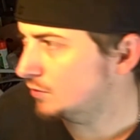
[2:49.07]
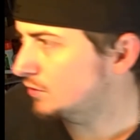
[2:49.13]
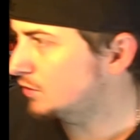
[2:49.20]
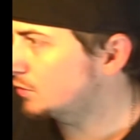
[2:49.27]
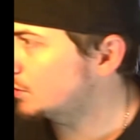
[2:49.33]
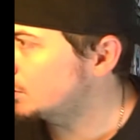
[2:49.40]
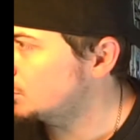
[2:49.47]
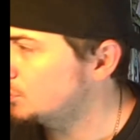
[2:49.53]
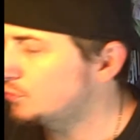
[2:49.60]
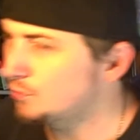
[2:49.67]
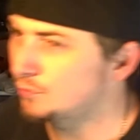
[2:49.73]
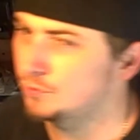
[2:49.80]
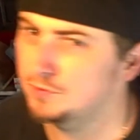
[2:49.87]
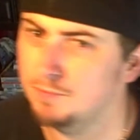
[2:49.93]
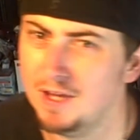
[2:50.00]
You can
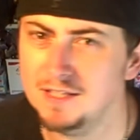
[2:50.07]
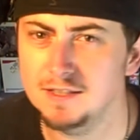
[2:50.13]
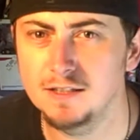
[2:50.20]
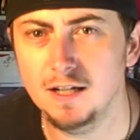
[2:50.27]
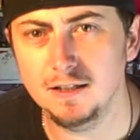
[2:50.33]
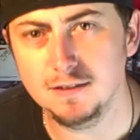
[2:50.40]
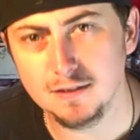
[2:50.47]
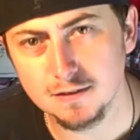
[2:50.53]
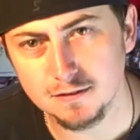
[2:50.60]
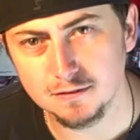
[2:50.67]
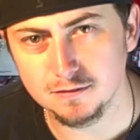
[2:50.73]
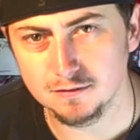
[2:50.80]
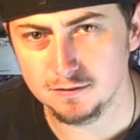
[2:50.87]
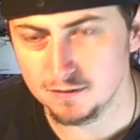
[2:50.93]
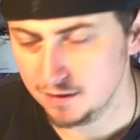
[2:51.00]
use masonite,
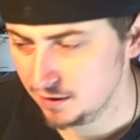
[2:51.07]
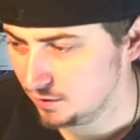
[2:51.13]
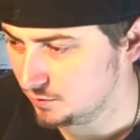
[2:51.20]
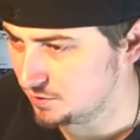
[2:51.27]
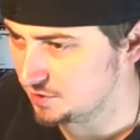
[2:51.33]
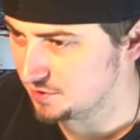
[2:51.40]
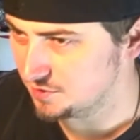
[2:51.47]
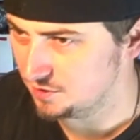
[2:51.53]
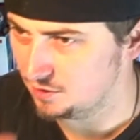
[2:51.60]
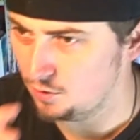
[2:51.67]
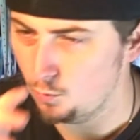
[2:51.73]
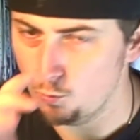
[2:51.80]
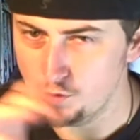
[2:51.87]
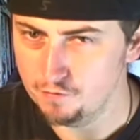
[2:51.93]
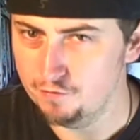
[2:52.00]
which is
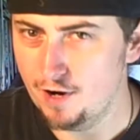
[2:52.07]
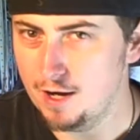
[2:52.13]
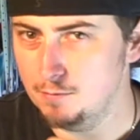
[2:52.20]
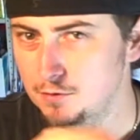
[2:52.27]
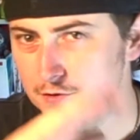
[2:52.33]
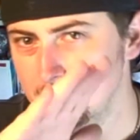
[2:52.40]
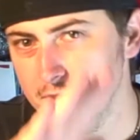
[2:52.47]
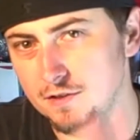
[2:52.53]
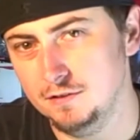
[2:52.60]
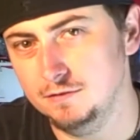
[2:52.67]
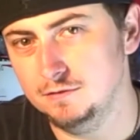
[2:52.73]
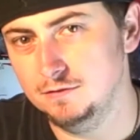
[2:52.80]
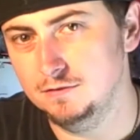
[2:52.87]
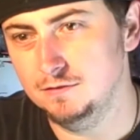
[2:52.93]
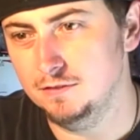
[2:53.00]
wood fibers
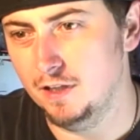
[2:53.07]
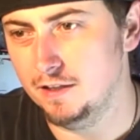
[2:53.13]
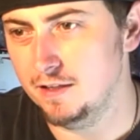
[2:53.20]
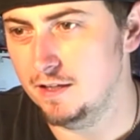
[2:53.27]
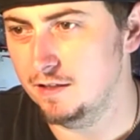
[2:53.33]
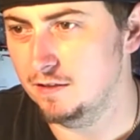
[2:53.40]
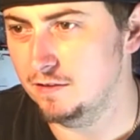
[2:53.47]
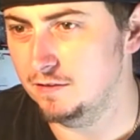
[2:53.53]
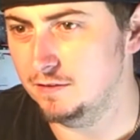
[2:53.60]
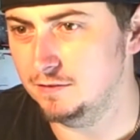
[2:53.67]
that they